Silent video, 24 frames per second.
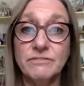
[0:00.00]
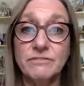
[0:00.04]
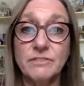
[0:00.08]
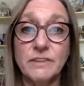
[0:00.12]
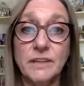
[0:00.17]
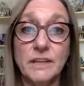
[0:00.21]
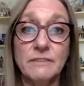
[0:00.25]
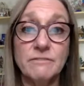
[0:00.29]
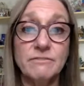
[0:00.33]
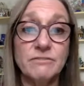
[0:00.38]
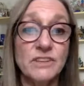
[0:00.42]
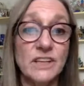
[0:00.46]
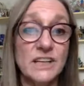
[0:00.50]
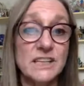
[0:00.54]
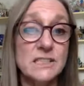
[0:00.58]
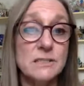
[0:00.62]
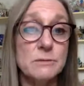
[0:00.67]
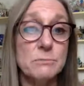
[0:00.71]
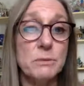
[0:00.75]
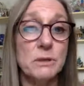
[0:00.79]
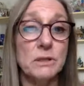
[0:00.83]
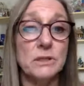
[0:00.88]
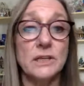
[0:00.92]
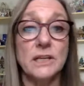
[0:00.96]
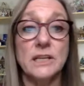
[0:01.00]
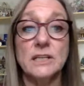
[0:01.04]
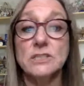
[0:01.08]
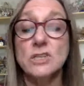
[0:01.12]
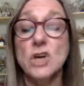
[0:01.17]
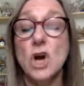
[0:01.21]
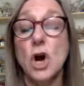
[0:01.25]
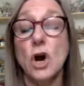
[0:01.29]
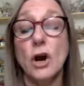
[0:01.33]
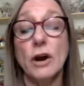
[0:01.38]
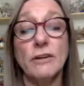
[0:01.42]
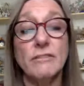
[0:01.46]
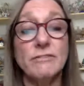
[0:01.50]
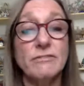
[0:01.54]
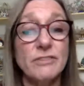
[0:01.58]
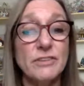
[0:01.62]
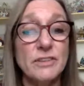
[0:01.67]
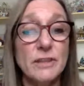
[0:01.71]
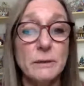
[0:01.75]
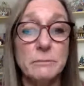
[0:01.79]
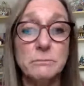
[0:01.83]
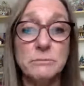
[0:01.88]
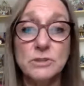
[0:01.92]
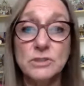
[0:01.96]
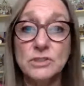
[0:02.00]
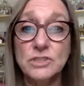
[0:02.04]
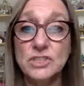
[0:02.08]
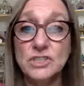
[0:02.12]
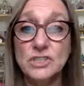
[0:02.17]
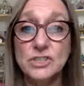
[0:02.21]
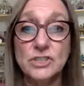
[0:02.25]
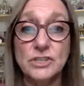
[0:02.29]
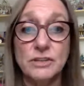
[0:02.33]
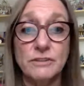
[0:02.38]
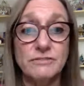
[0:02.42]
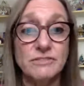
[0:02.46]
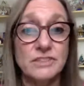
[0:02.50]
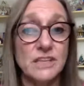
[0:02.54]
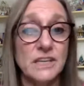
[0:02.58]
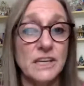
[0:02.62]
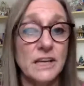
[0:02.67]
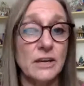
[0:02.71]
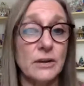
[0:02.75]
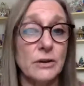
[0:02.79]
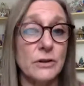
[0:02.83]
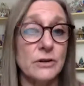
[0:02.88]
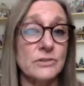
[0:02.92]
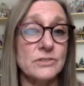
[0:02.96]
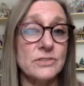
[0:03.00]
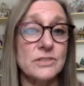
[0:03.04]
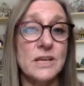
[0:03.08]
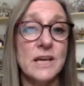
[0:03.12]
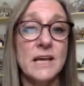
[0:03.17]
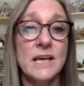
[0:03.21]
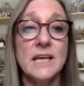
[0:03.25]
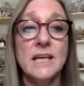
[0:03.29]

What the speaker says: inflexibility. It's hard for them to shift gears.